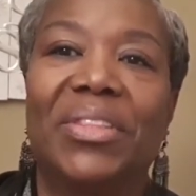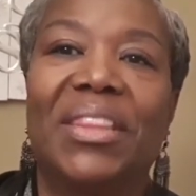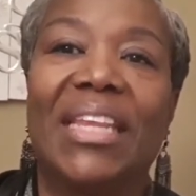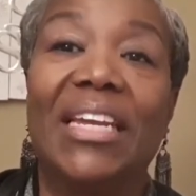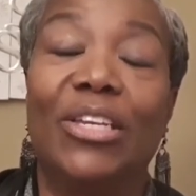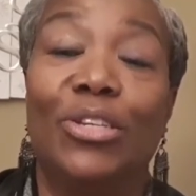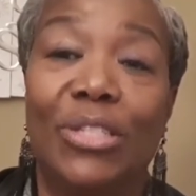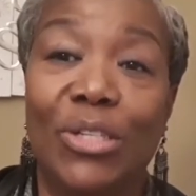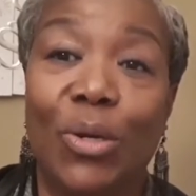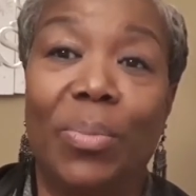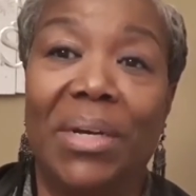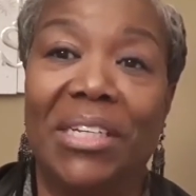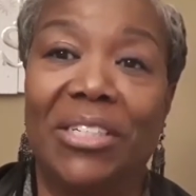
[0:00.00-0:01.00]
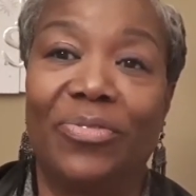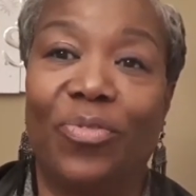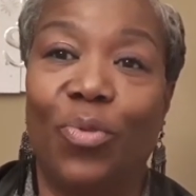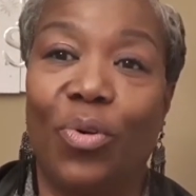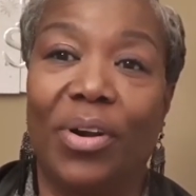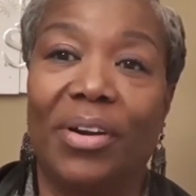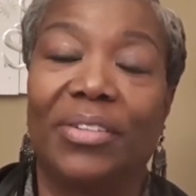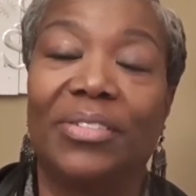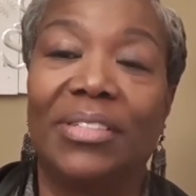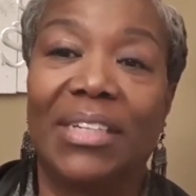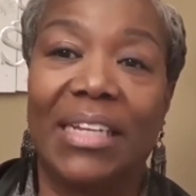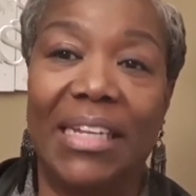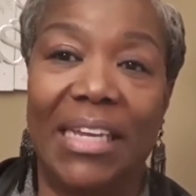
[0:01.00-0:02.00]
thank you so much for
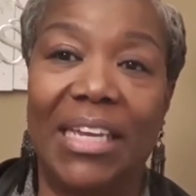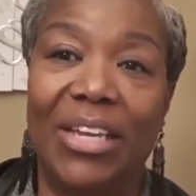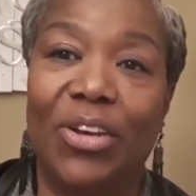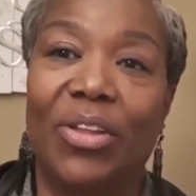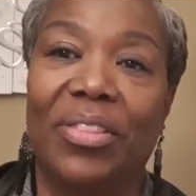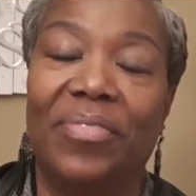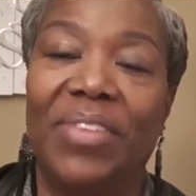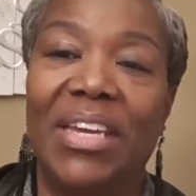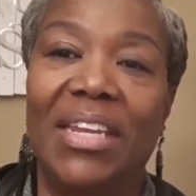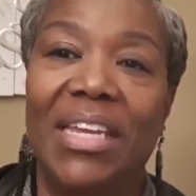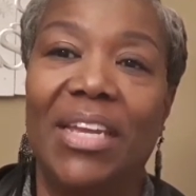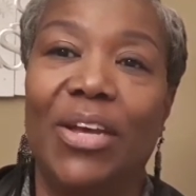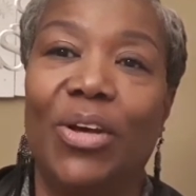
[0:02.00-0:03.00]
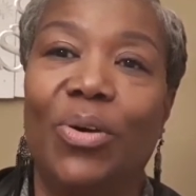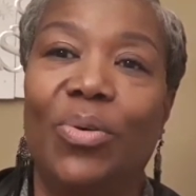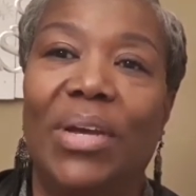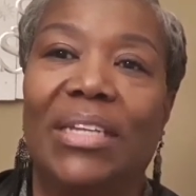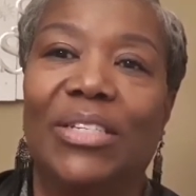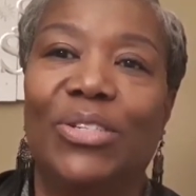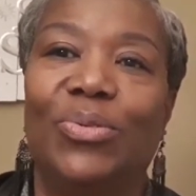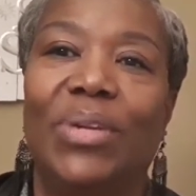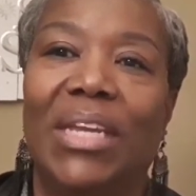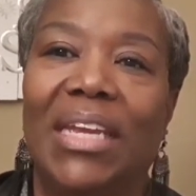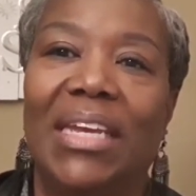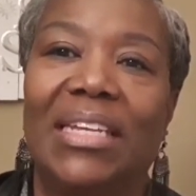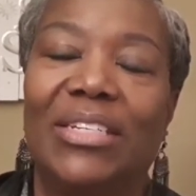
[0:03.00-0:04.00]
clicking on the video and
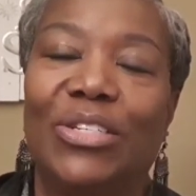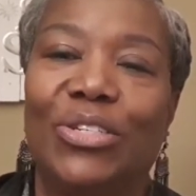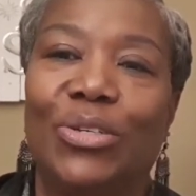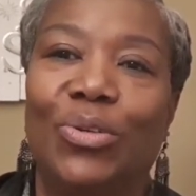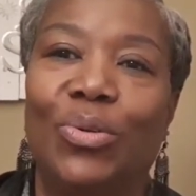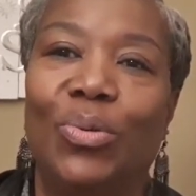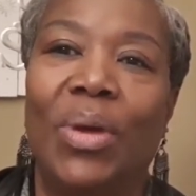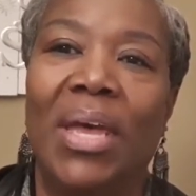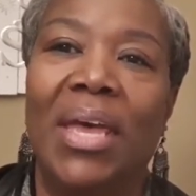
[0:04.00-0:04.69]
tuning into